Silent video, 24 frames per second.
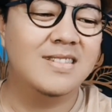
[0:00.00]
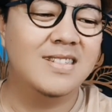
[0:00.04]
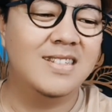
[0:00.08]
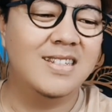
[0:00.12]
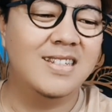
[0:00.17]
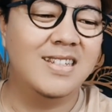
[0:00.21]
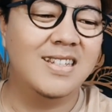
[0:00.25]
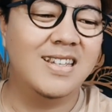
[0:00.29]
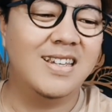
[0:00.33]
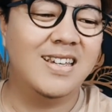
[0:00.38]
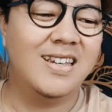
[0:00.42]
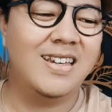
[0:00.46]

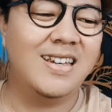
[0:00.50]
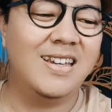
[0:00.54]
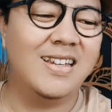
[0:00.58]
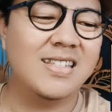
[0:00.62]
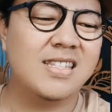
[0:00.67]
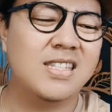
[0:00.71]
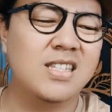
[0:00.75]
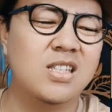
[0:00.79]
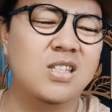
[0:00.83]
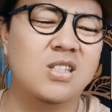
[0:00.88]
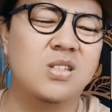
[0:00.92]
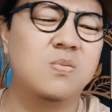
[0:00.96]

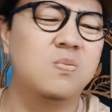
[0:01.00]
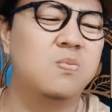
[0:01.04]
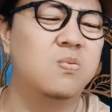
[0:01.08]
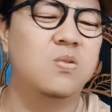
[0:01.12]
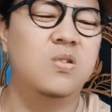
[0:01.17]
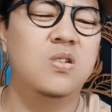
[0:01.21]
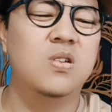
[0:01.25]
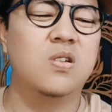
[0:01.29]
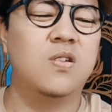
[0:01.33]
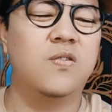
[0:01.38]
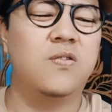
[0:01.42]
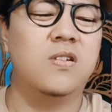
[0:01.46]
Yes, it's a
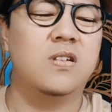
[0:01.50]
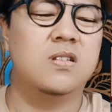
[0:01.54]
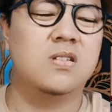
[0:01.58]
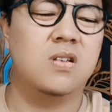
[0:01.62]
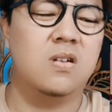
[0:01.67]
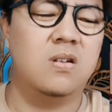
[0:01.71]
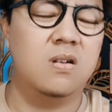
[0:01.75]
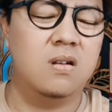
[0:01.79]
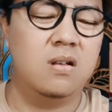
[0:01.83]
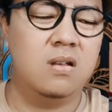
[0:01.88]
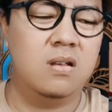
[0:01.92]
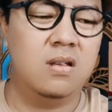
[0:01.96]
beautiful
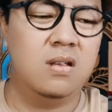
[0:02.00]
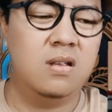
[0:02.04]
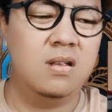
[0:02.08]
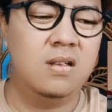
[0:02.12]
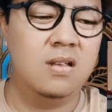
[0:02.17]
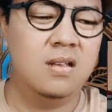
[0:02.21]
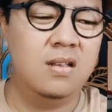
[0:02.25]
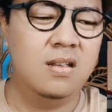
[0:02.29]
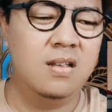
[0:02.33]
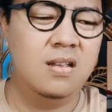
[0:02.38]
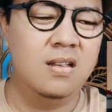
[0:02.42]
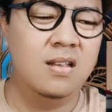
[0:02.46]
song.
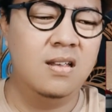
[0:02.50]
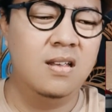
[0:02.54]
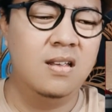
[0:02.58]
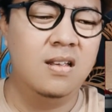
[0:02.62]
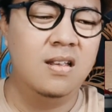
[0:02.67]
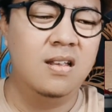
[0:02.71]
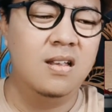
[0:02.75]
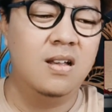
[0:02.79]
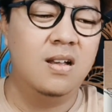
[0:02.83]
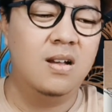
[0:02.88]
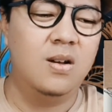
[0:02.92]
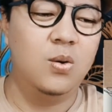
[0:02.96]

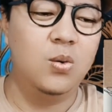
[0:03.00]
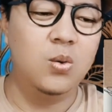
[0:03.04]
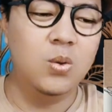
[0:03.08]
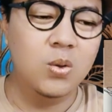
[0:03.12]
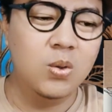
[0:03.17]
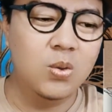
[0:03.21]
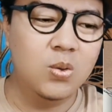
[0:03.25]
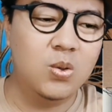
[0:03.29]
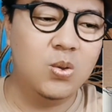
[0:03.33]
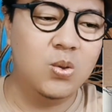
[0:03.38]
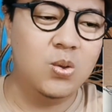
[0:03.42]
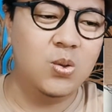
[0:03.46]

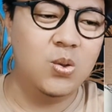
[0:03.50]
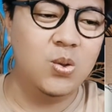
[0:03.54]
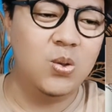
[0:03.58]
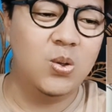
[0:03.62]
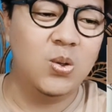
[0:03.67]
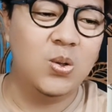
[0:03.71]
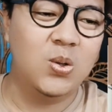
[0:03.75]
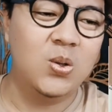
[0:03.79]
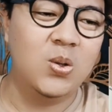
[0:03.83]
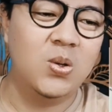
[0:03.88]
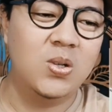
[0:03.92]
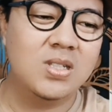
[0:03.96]

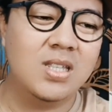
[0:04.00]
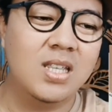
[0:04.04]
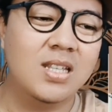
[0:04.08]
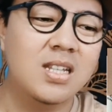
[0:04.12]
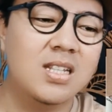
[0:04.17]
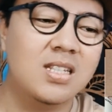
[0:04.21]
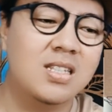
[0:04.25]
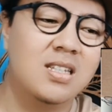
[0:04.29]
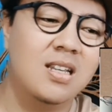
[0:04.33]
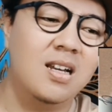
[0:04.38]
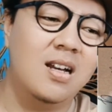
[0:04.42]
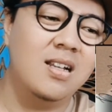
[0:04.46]
Ooh, is that
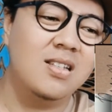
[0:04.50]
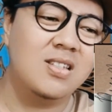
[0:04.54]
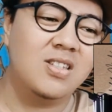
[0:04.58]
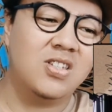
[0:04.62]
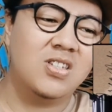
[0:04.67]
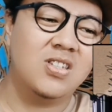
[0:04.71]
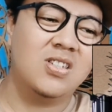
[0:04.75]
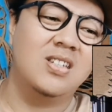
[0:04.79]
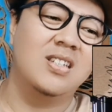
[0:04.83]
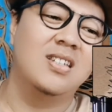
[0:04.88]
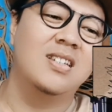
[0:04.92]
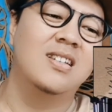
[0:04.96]
the
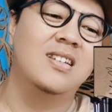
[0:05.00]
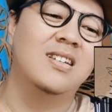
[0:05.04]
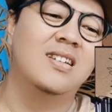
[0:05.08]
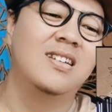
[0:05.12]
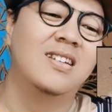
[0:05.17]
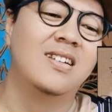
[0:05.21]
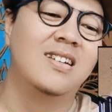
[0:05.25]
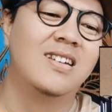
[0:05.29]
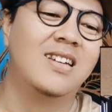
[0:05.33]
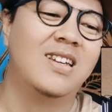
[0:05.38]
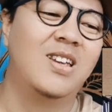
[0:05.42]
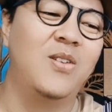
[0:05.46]
judge?
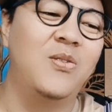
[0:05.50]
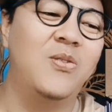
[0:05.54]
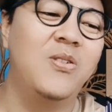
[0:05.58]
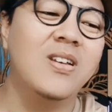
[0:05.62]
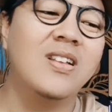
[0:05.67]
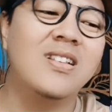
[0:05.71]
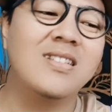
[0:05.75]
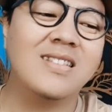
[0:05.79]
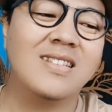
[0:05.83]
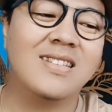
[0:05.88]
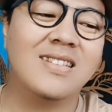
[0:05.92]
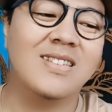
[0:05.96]
He
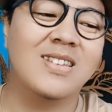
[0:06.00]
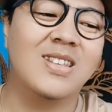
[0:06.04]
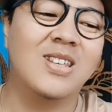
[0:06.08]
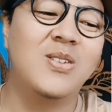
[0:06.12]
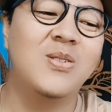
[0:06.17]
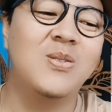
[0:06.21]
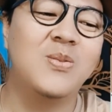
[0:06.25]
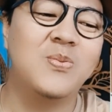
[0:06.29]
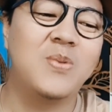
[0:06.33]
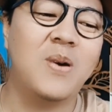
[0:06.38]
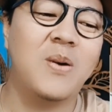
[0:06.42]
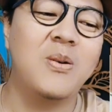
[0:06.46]

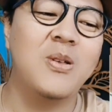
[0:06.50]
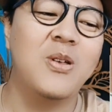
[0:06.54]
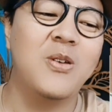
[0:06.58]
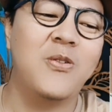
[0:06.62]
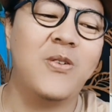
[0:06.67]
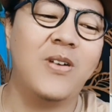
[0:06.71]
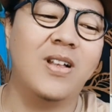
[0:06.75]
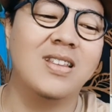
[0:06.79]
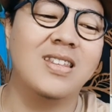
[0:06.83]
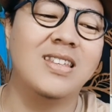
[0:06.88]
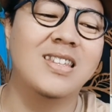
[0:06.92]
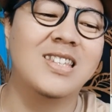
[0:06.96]
probably
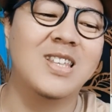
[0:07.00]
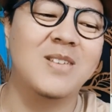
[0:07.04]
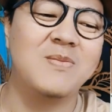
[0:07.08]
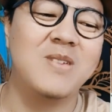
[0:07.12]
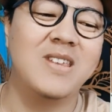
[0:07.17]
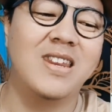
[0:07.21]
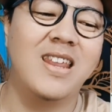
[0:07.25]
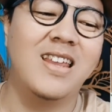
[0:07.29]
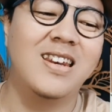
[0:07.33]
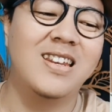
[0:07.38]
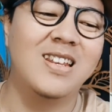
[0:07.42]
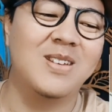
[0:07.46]
felt
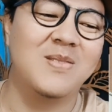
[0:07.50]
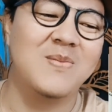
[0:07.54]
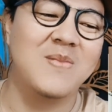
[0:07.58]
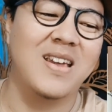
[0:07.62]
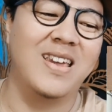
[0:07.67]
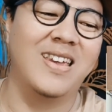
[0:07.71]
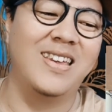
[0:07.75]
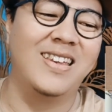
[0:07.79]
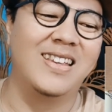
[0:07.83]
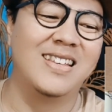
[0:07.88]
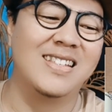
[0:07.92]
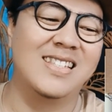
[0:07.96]
intimidated
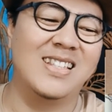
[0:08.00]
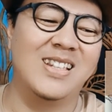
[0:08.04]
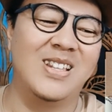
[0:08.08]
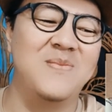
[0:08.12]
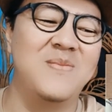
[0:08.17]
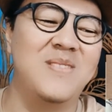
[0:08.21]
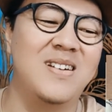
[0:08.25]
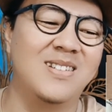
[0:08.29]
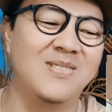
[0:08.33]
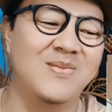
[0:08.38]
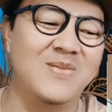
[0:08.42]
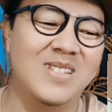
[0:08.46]
by
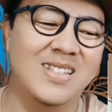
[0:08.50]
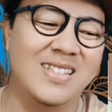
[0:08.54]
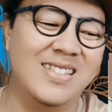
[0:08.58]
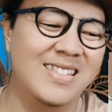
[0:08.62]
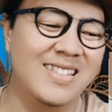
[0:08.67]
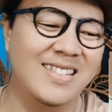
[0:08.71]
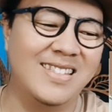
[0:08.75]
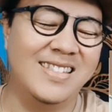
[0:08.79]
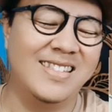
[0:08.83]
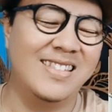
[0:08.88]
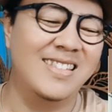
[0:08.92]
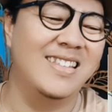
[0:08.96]
Slimane.
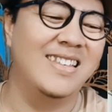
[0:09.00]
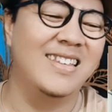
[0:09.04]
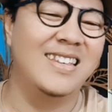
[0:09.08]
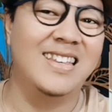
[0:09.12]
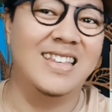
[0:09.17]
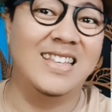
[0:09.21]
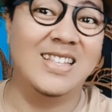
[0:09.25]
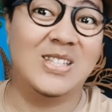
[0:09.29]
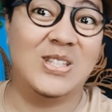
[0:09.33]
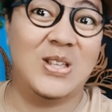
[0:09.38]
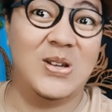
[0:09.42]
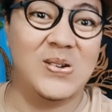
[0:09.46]

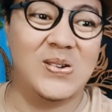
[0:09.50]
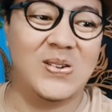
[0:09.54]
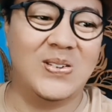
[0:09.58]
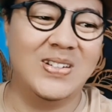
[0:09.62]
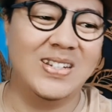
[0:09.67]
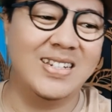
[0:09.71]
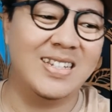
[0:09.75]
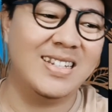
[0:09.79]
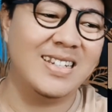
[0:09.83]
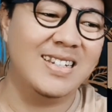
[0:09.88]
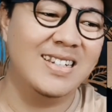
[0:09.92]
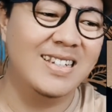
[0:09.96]
He's so
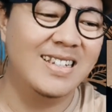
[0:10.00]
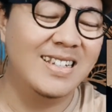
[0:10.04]
good.